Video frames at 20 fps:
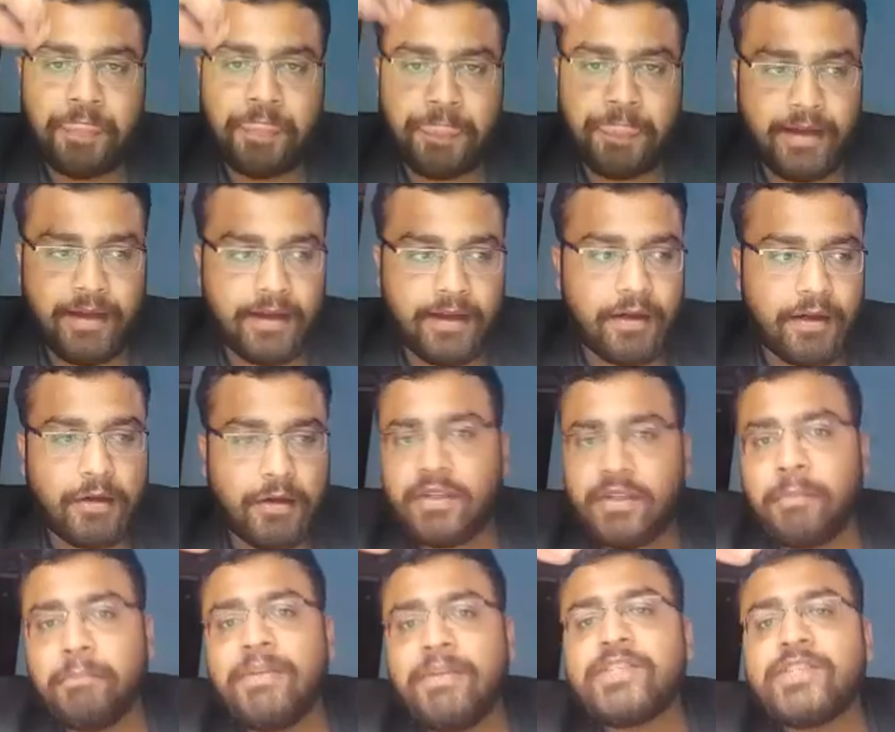
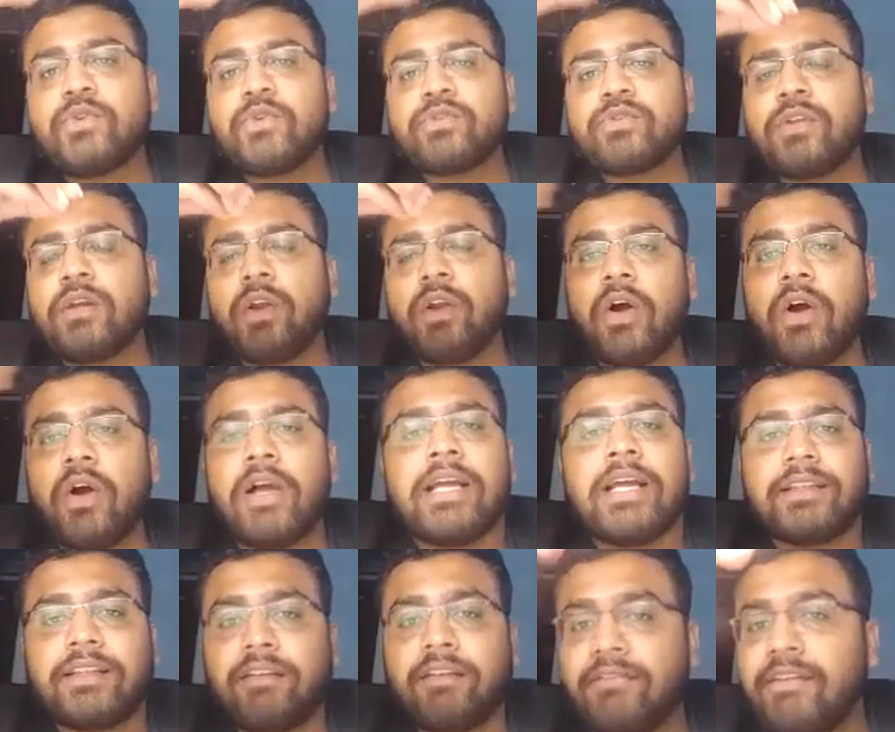
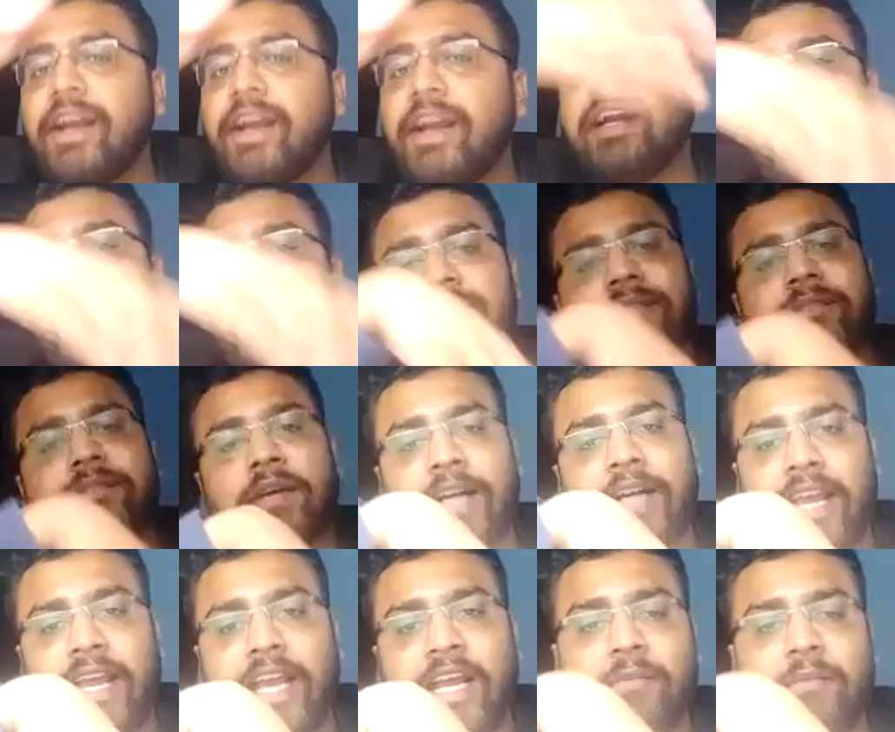the way it is
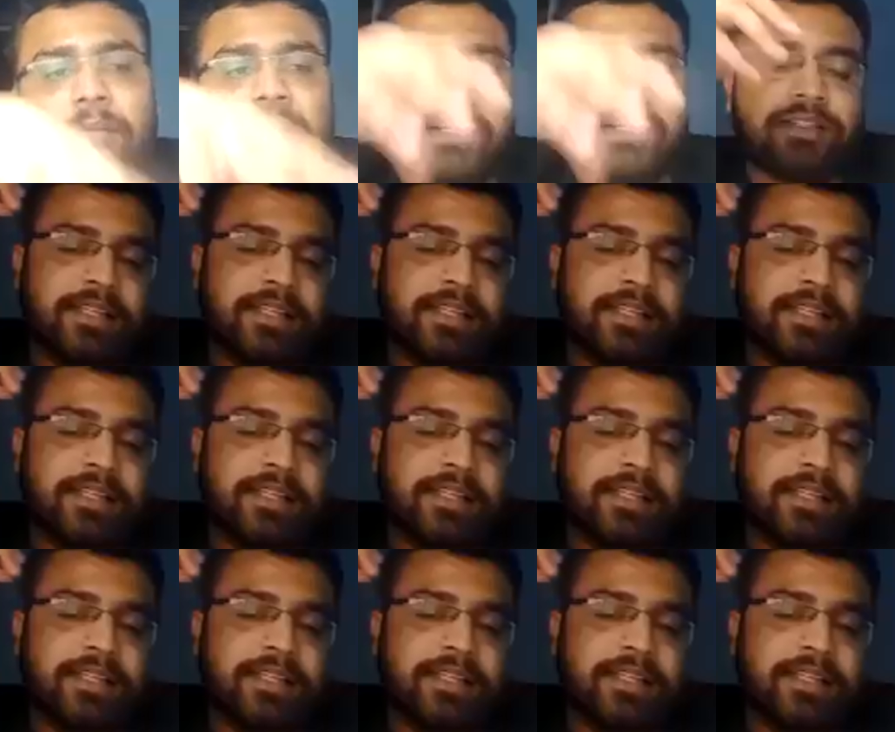taking place.